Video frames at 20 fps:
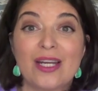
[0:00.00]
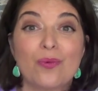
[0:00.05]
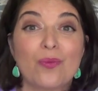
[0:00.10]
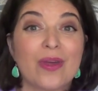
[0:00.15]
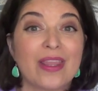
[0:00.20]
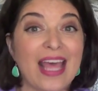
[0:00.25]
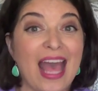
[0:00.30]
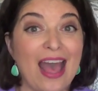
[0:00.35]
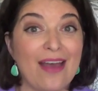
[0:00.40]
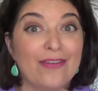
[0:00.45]
it
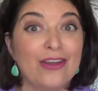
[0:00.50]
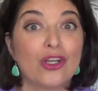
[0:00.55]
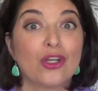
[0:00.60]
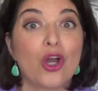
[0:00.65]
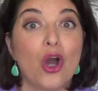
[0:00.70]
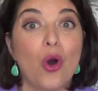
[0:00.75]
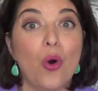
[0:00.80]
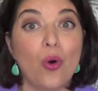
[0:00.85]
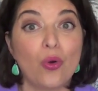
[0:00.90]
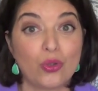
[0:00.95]
with having to
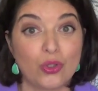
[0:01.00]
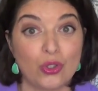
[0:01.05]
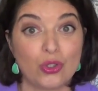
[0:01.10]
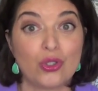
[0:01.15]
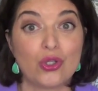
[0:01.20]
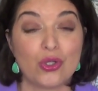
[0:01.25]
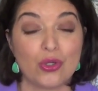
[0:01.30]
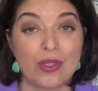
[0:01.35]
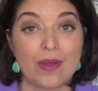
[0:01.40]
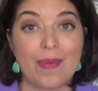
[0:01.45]
go
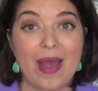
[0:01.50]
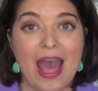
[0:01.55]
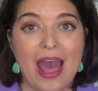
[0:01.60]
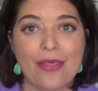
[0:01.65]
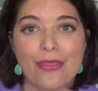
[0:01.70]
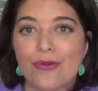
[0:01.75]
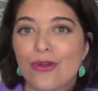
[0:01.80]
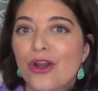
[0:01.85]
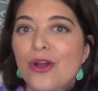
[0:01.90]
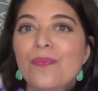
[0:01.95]
to the
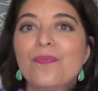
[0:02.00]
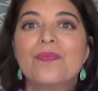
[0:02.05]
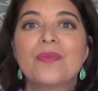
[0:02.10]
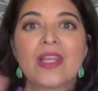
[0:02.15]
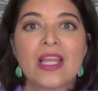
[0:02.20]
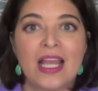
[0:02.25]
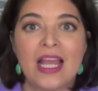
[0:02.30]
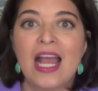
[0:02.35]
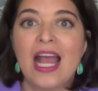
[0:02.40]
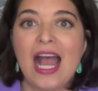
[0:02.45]
bathroom,
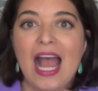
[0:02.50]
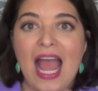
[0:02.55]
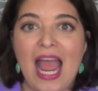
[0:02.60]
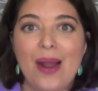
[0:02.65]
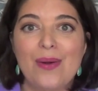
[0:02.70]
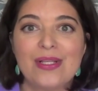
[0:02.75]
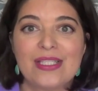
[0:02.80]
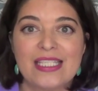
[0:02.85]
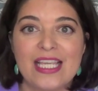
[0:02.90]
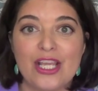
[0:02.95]

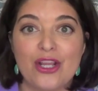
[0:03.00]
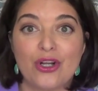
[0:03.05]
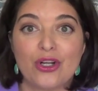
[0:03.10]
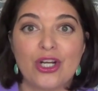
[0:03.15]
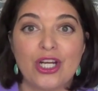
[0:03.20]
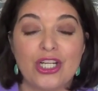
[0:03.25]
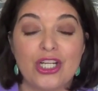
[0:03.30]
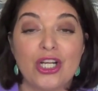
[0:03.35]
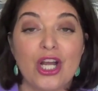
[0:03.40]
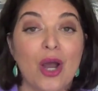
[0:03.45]
I would say you're
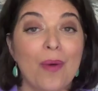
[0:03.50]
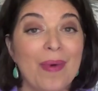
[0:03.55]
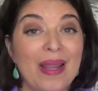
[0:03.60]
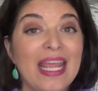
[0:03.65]
good to go.